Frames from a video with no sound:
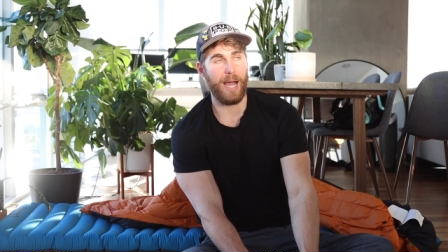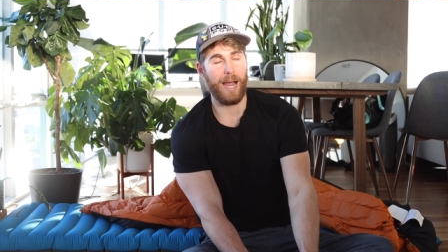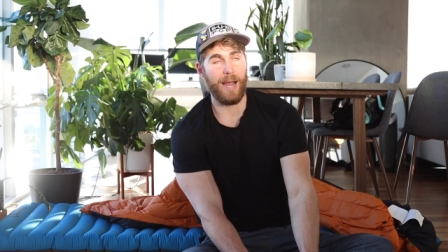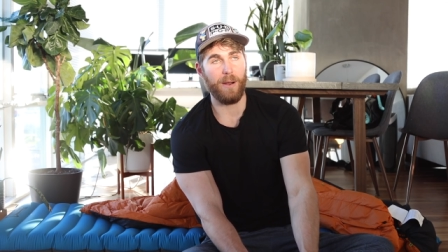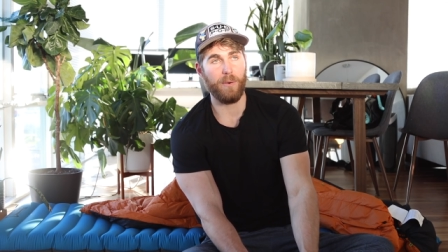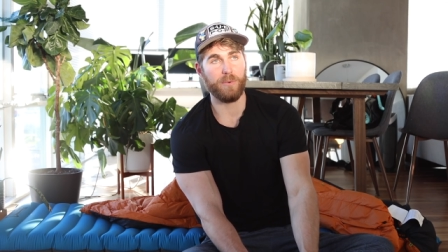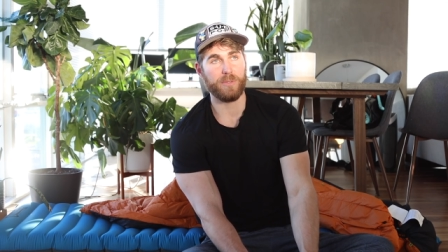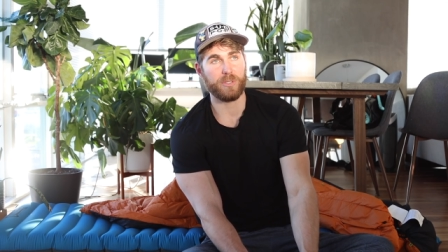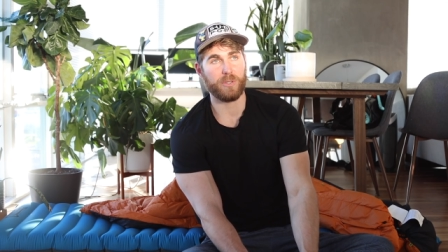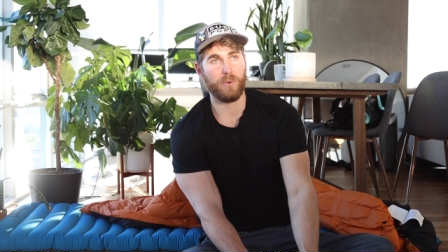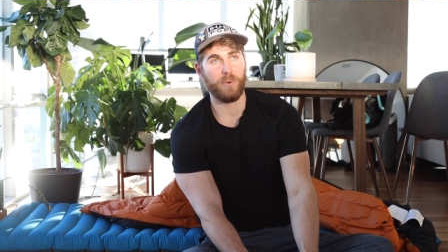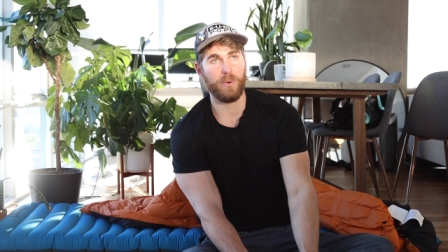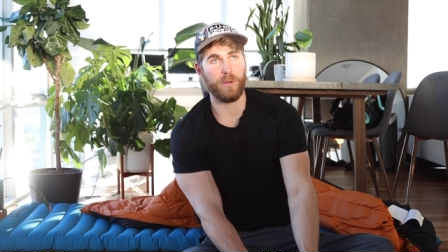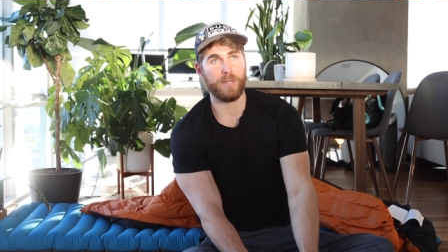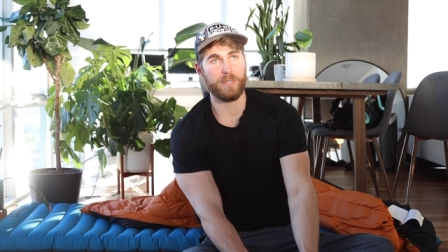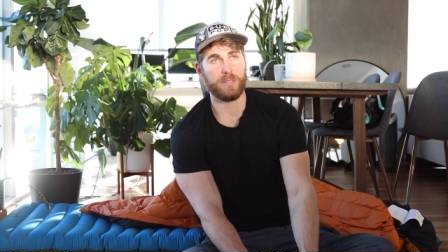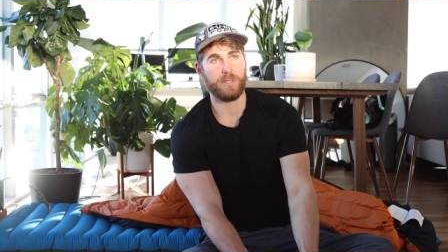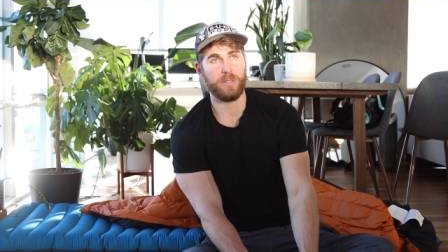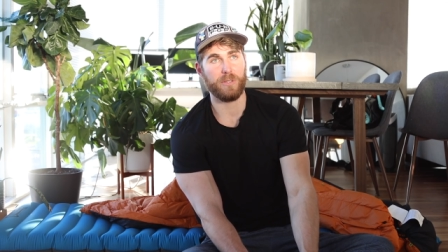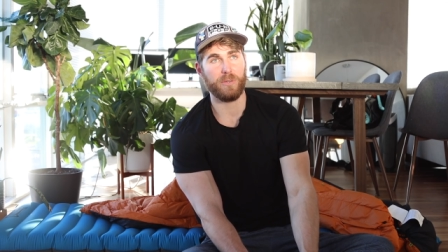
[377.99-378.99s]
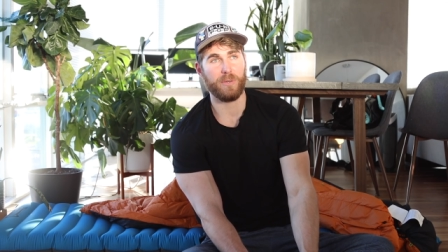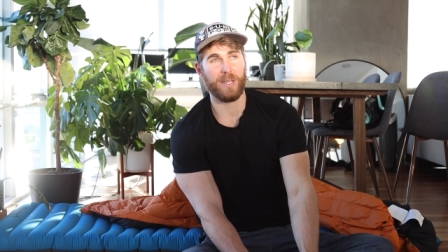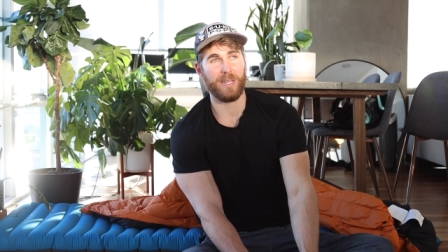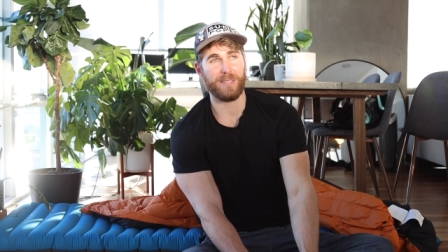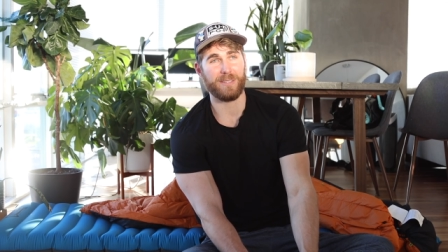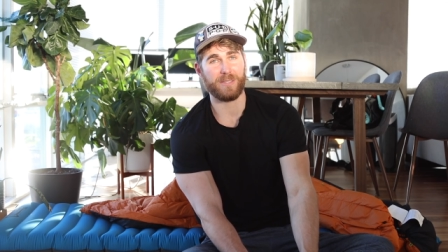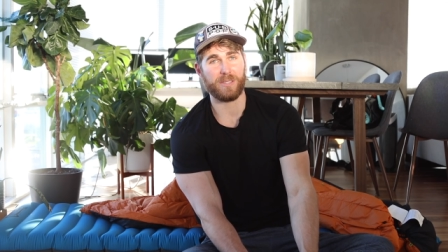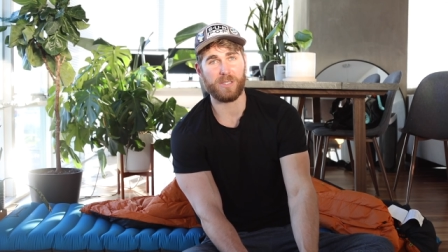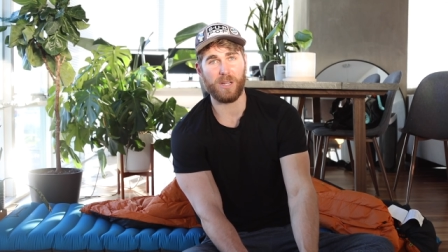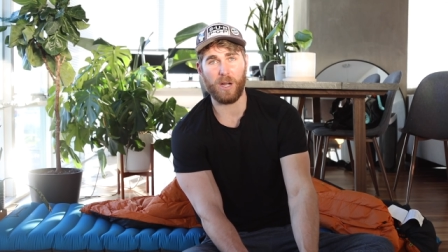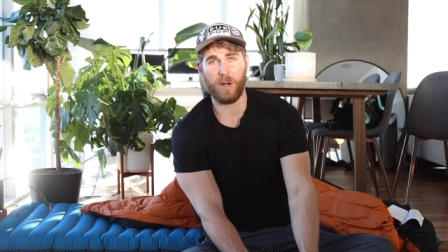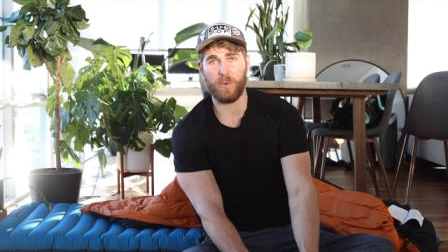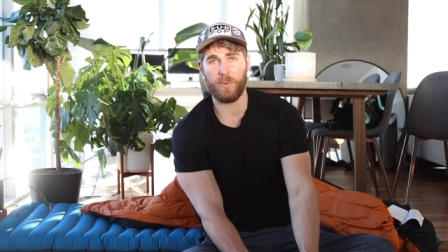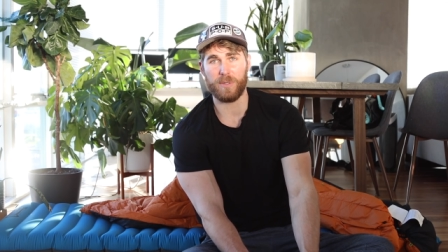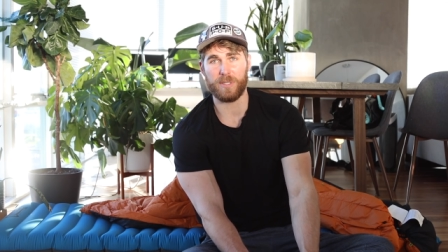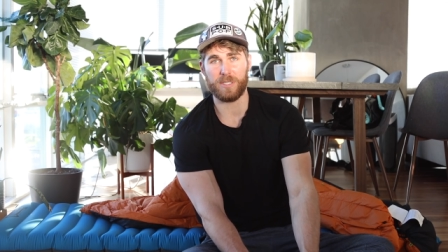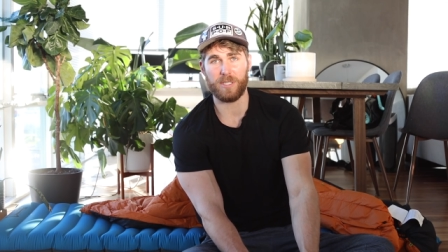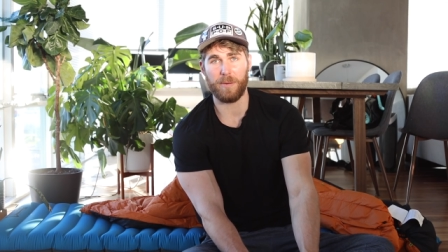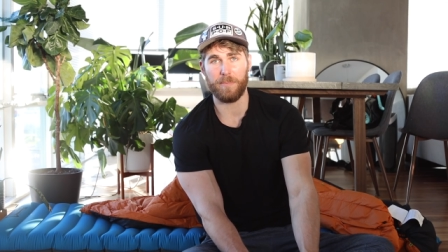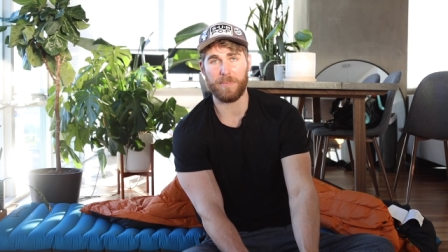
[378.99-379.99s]
I was going to get stuck
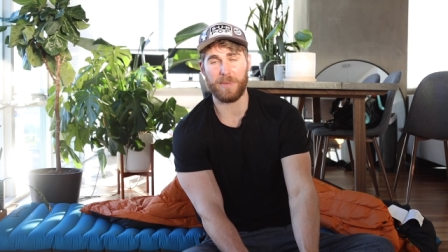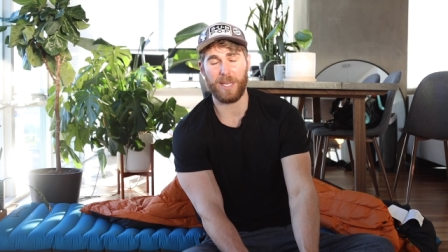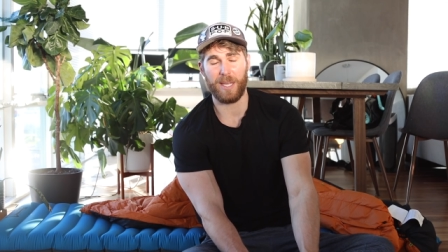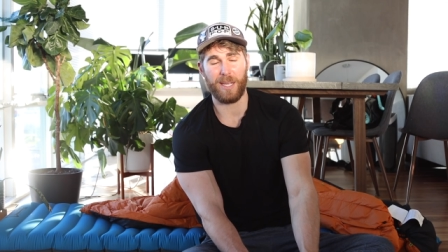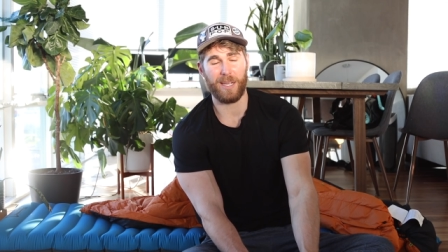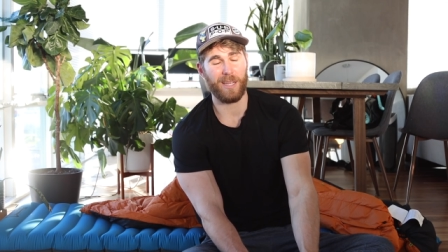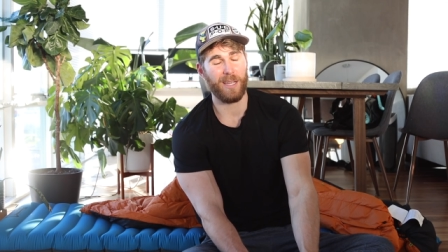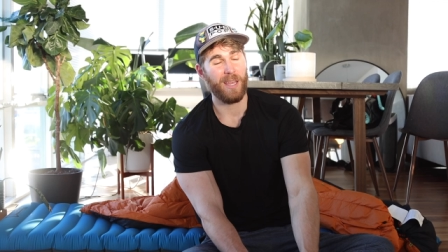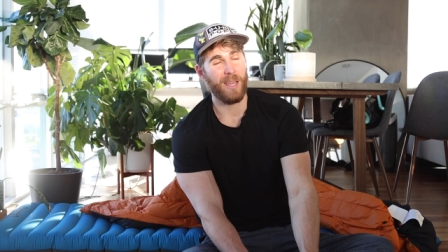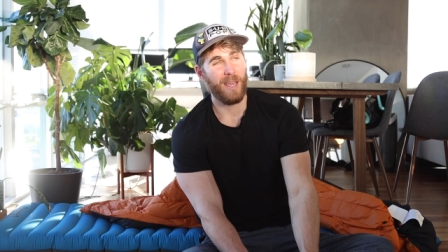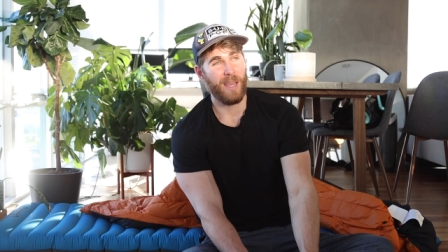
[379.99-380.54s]
with something